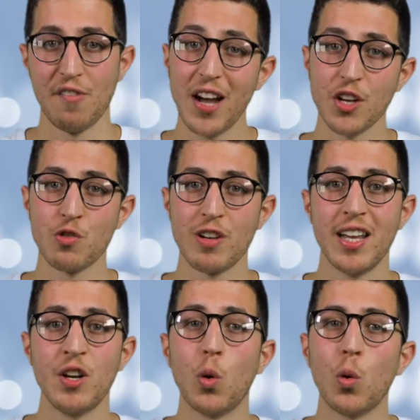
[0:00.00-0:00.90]
Factoring
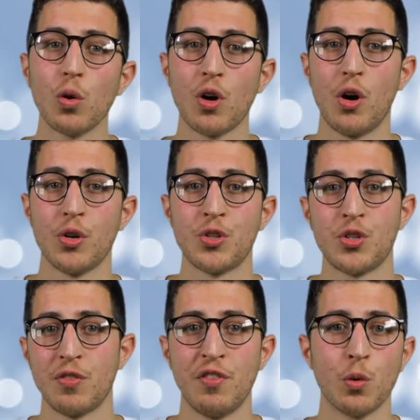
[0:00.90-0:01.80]
in all
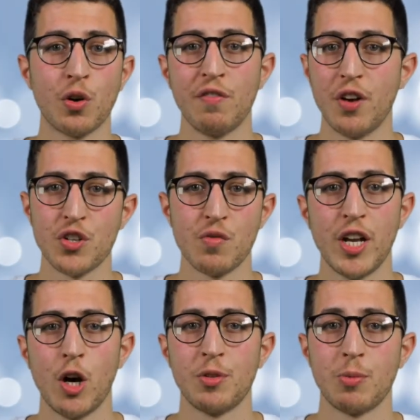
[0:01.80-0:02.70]
costs of your conversion
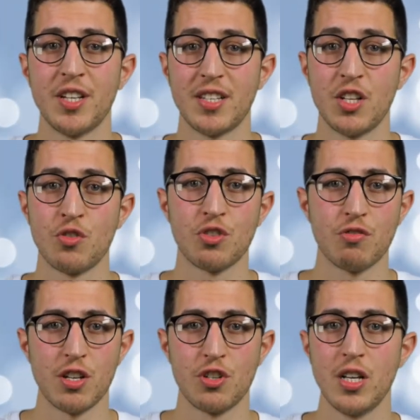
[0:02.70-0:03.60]
rate optimization
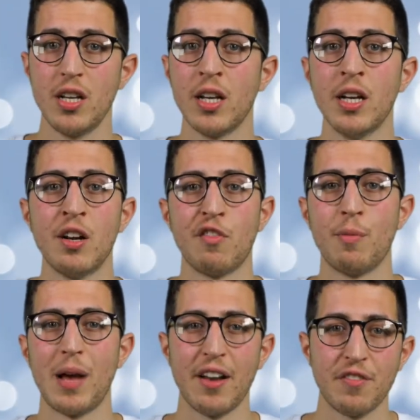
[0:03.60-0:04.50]
strategy,
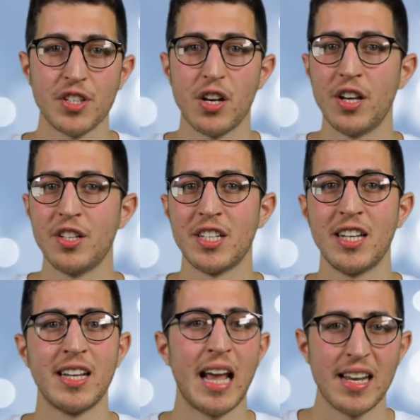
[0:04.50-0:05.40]
from
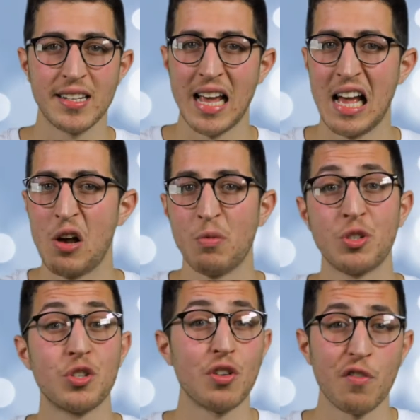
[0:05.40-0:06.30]
advertising, headcount,
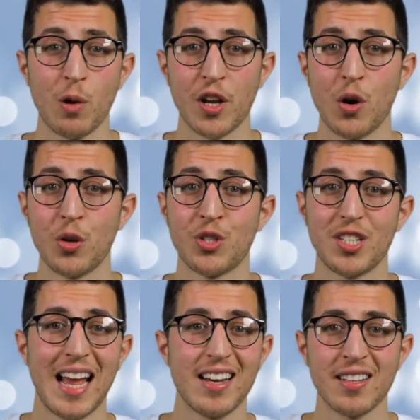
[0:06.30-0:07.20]
to software
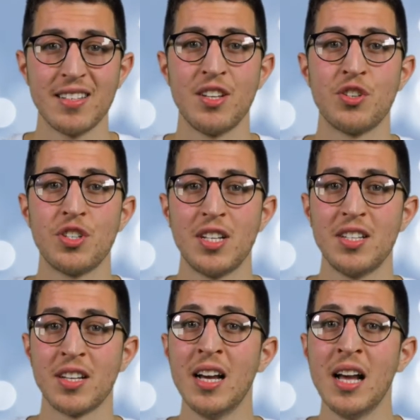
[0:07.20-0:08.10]
costs and
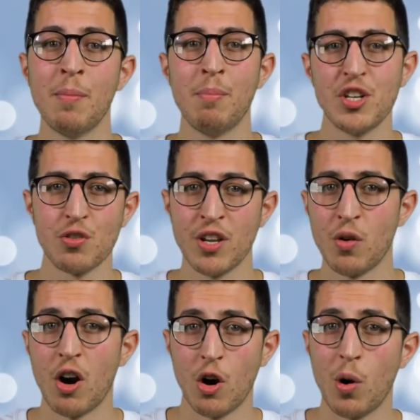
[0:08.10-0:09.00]
contingencies, measuring
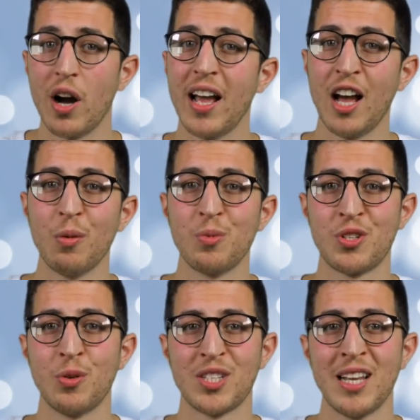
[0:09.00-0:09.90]
your ROI
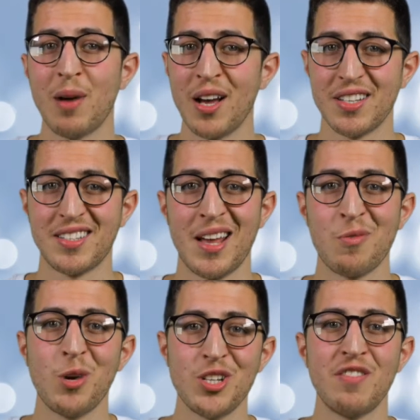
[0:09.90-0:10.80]
helps your team
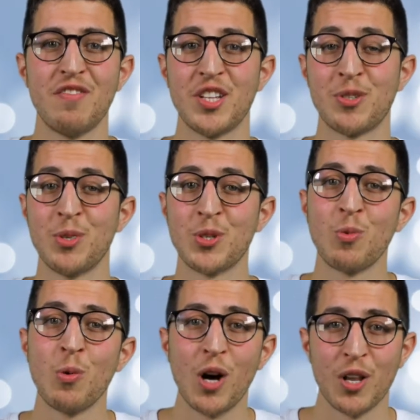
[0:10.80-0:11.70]
understand which investments
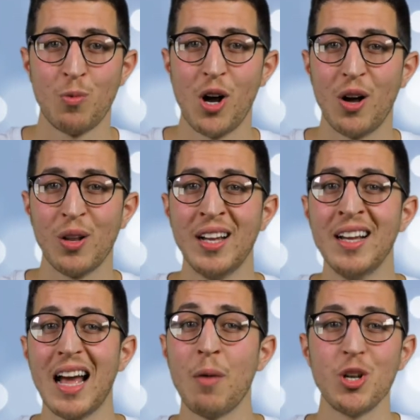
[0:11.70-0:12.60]
were worthwhile
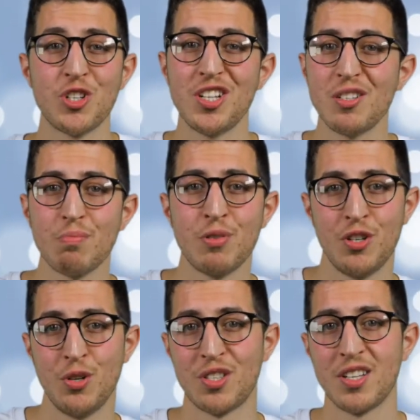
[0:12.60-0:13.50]
and which didn't
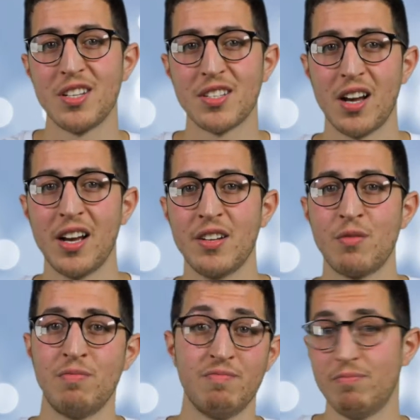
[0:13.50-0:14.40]
produce the
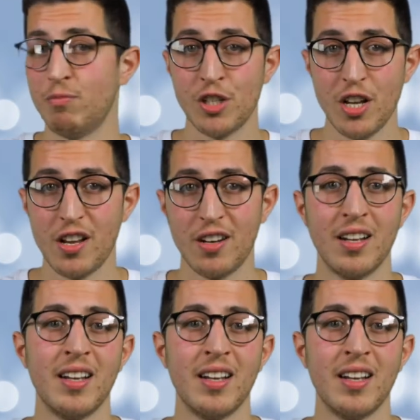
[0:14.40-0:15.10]
desired return.